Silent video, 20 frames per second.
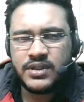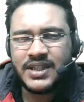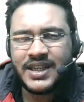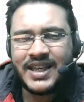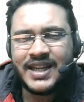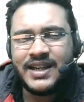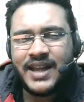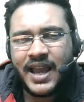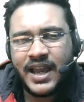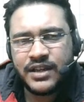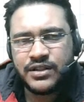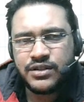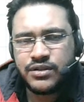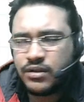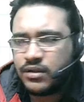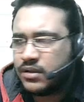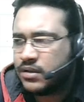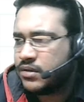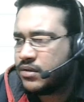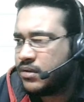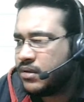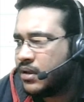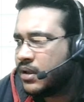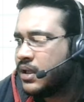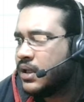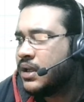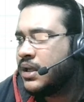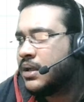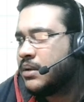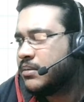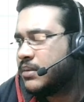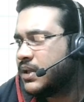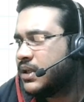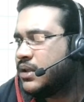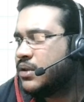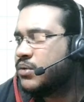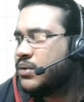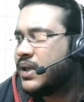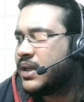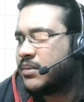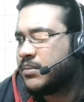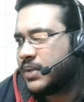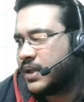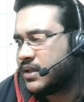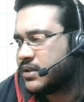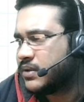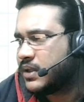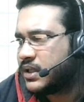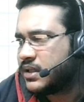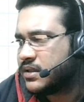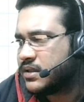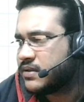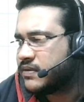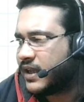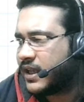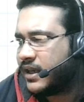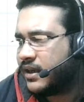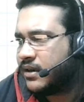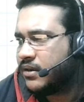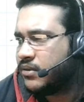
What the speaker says: k dash also, but 2n plus 1 is fine.